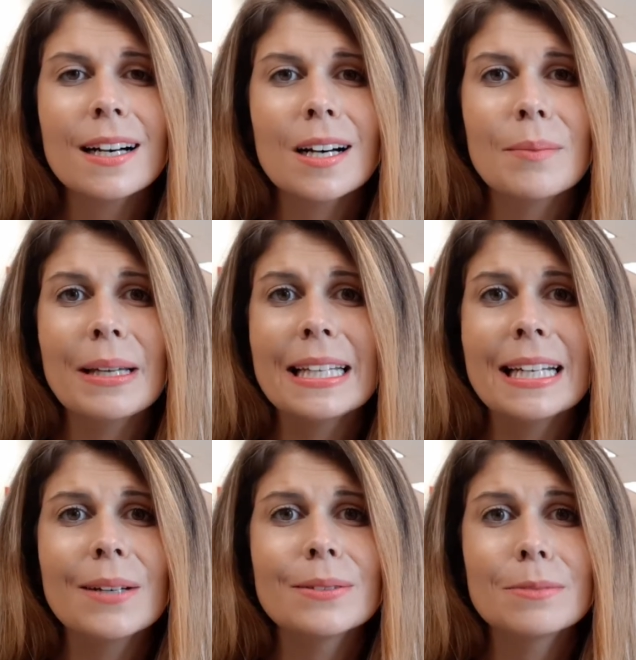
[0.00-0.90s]
Um, and then
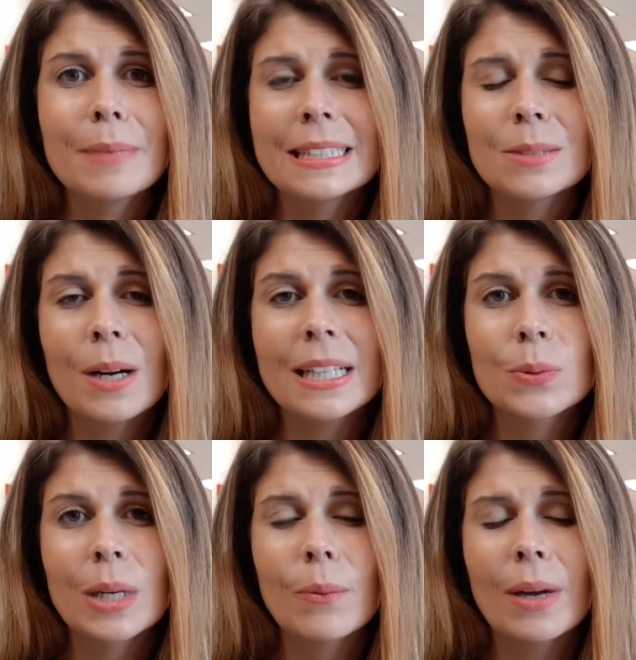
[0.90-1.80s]
I, to my surprise,
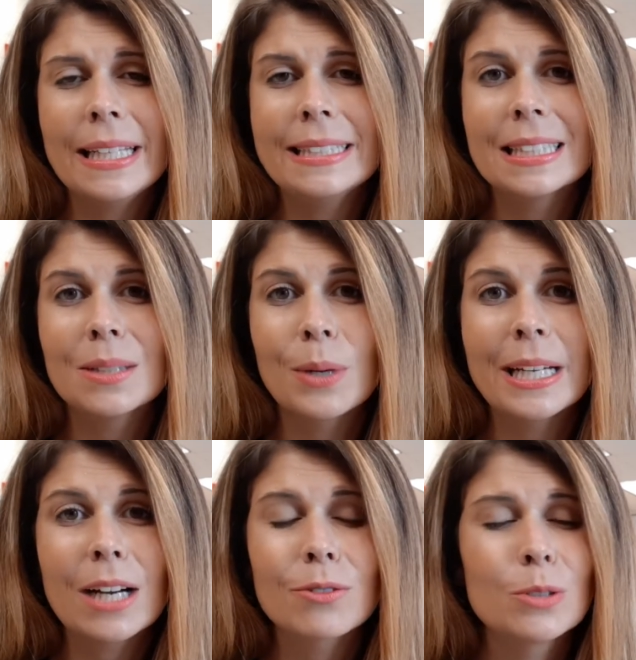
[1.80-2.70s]
when I went into the
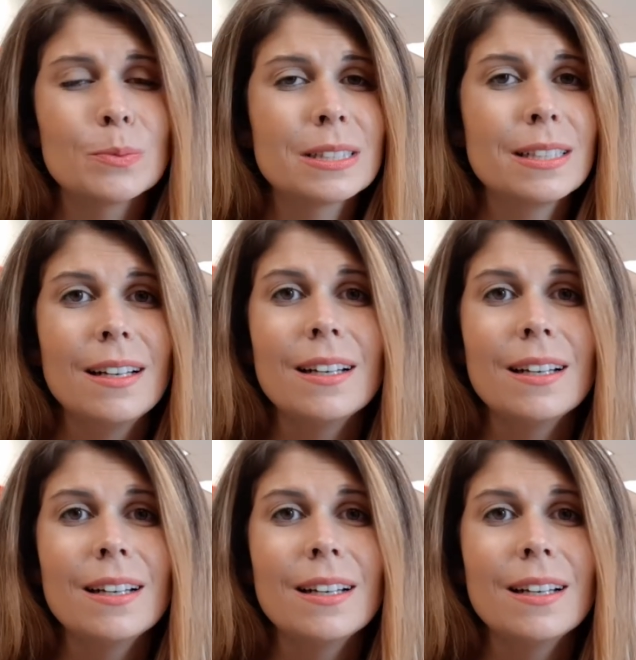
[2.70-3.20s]
breakout rooms,